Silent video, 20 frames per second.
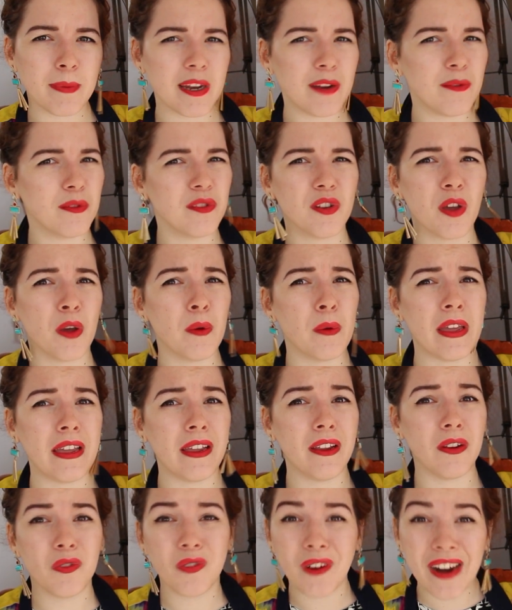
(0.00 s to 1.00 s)
but it was
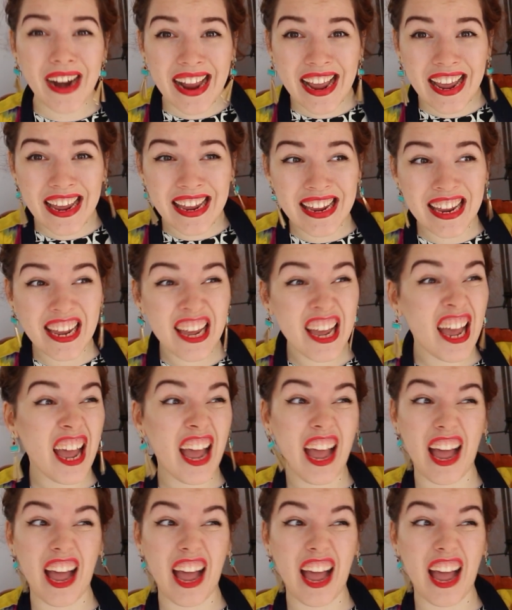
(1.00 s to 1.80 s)
going grey